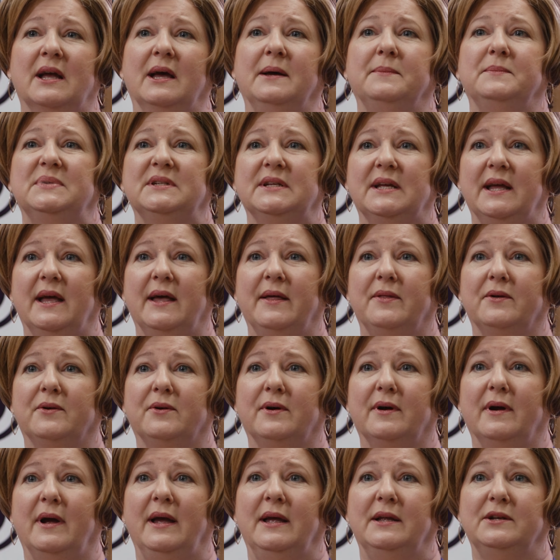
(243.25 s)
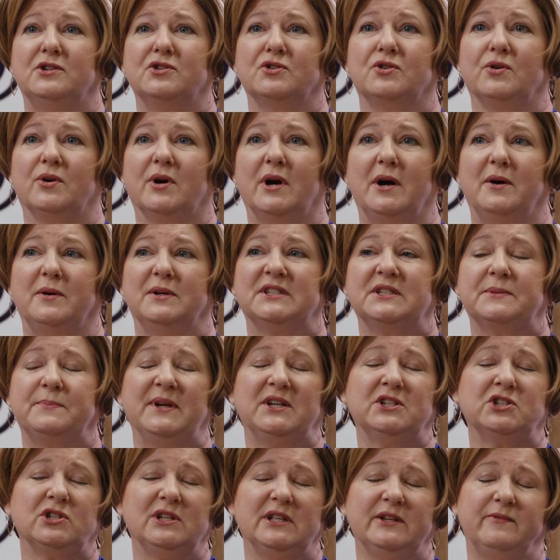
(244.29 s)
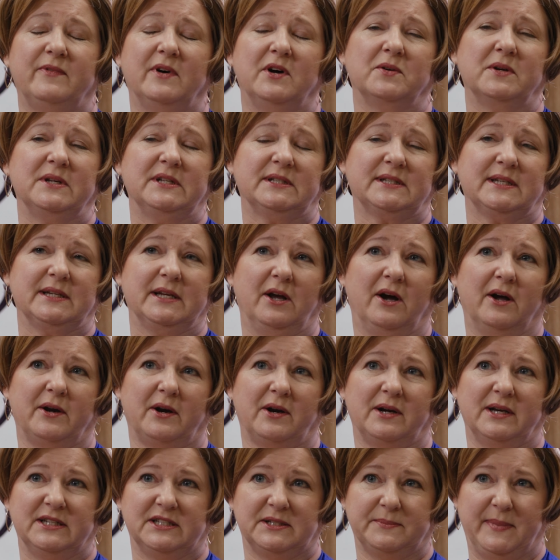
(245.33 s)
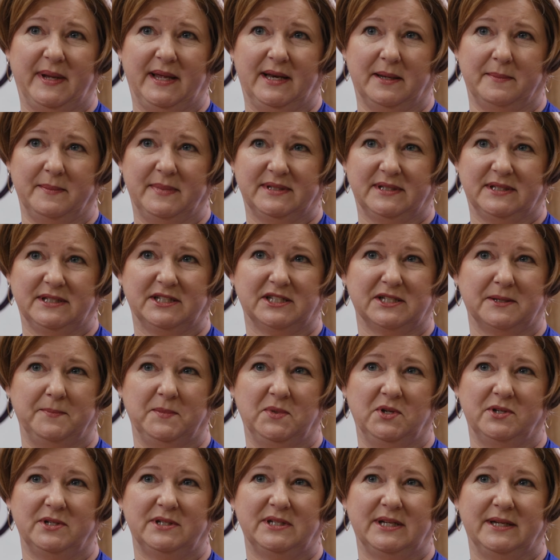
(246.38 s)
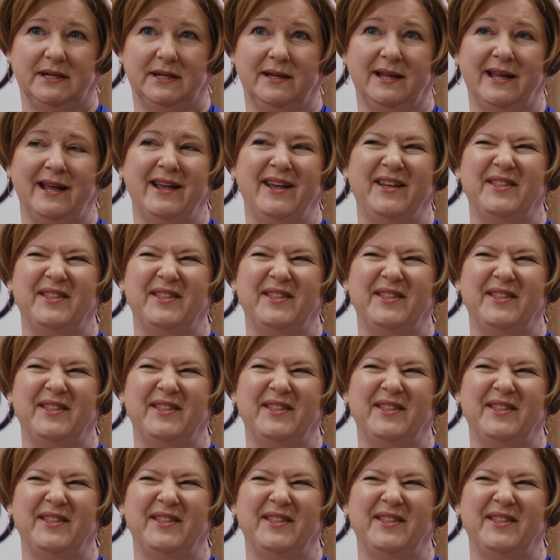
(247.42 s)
come together and to grow, especially focusing on our Hispanic business community.